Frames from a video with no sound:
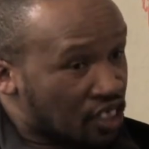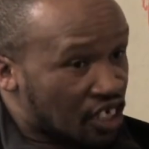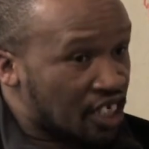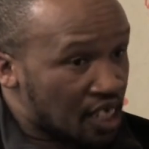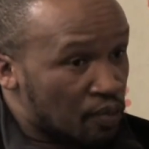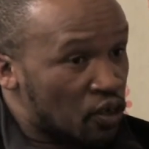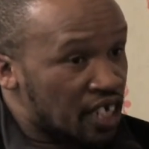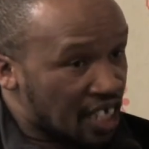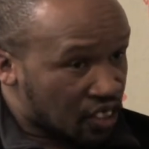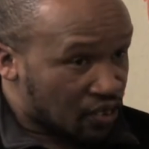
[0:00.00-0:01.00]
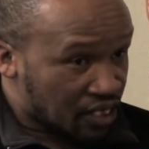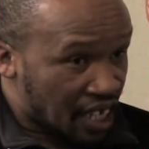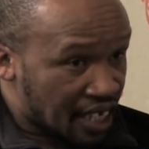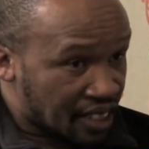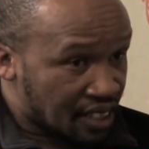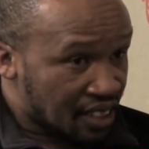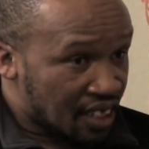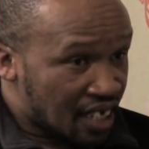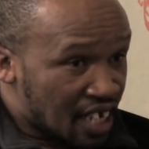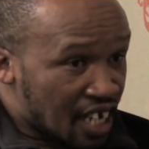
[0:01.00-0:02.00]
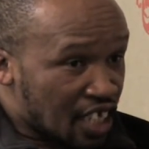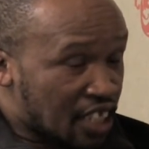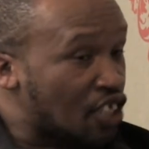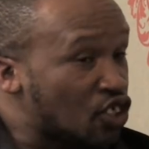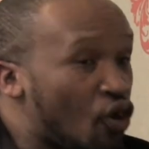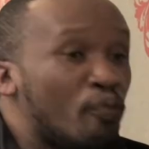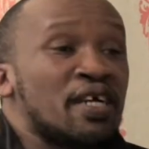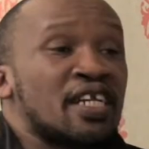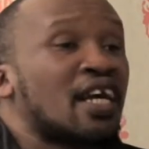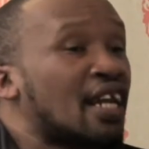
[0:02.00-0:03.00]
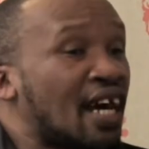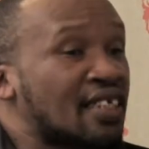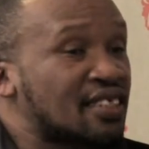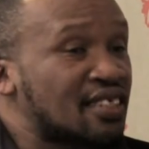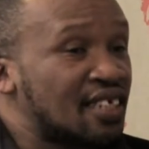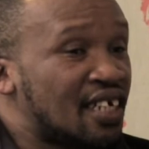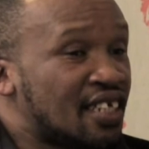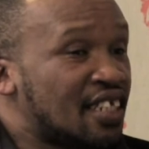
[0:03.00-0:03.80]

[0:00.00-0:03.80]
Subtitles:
its hegemony in society, there's no middle class.